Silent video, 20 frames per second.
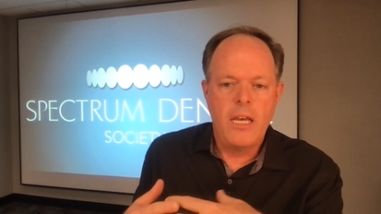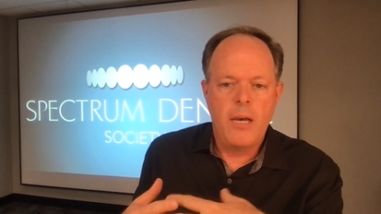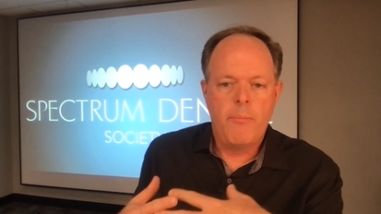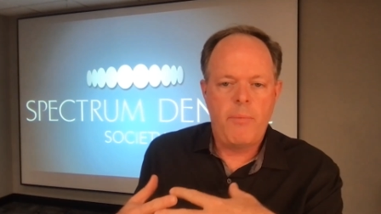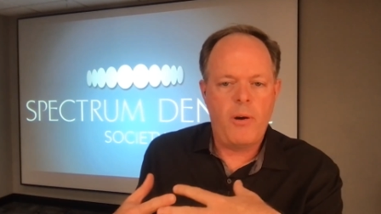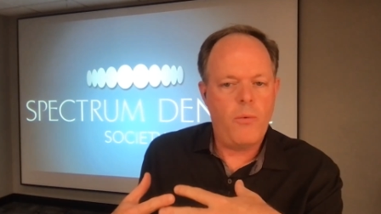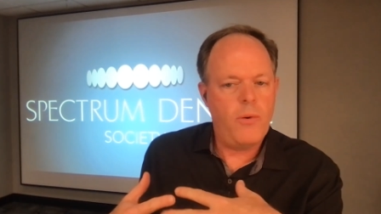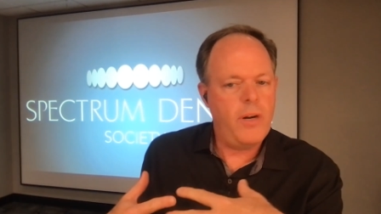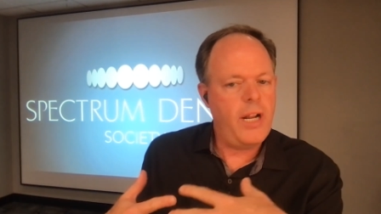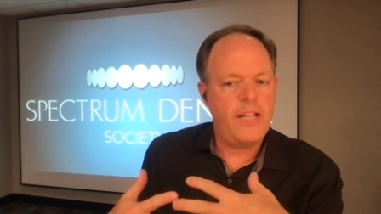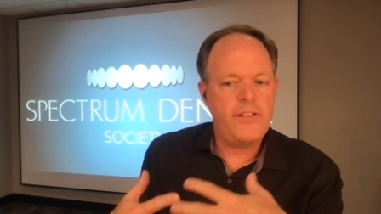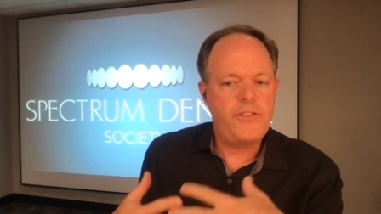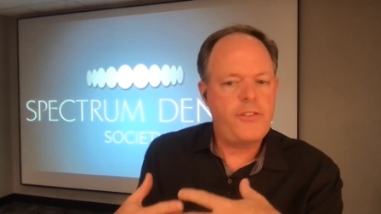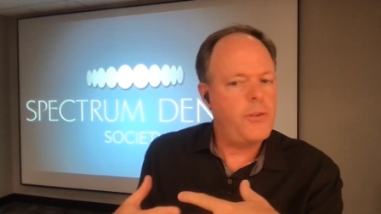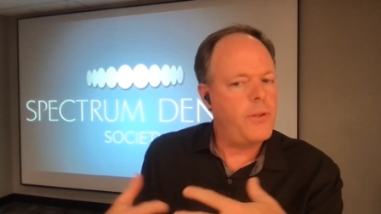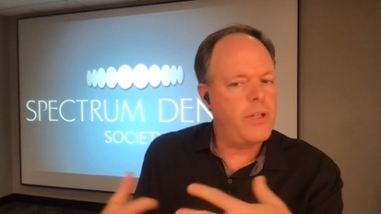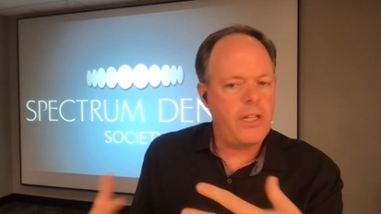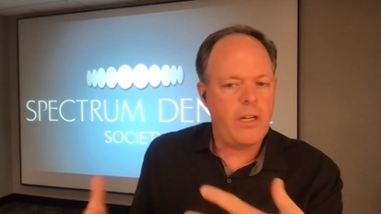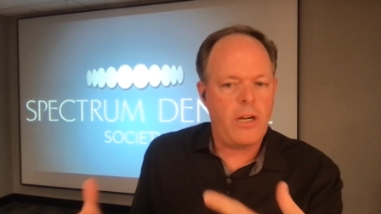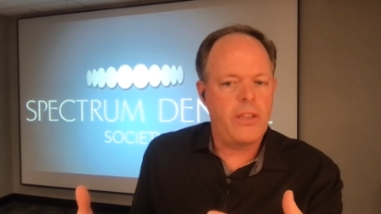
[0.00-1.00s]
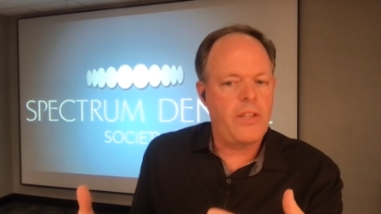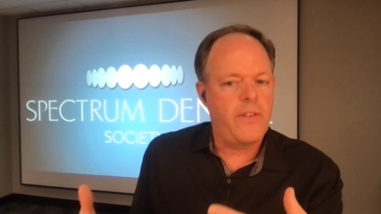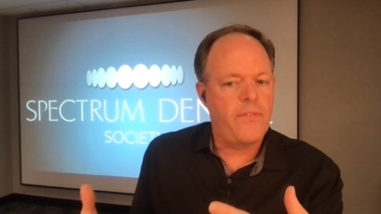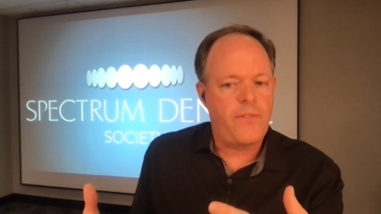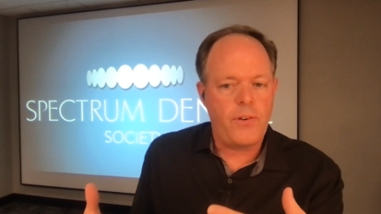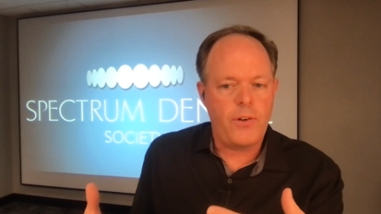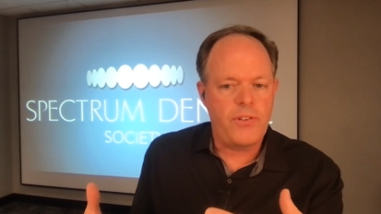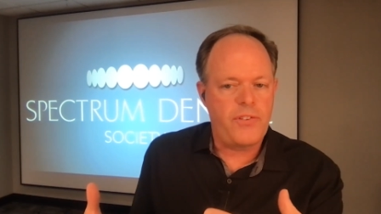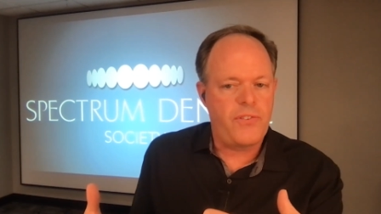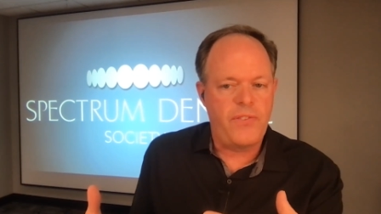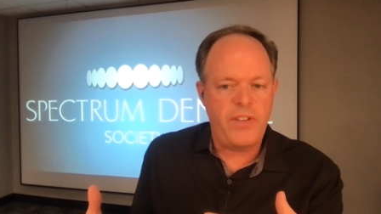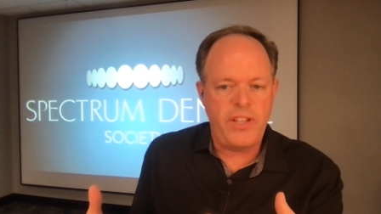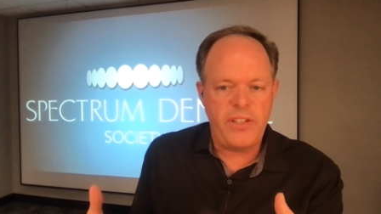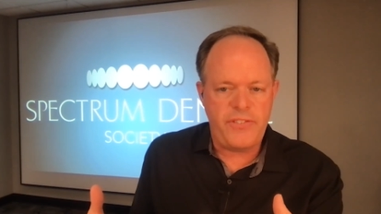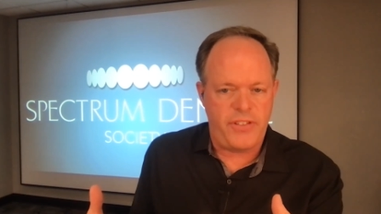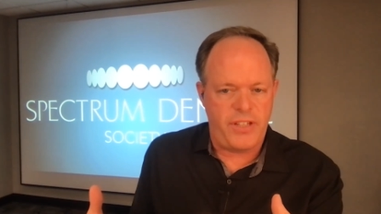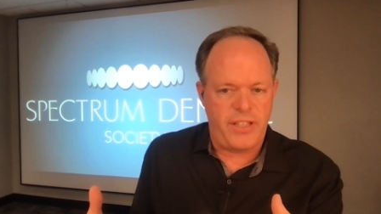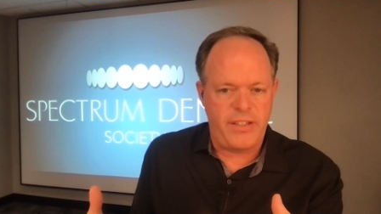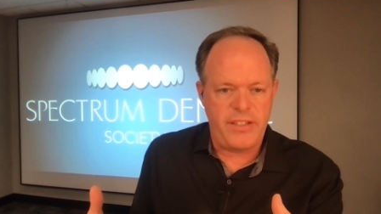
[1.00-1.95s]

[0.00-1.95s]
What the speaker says: but we're not doing it on the first visit.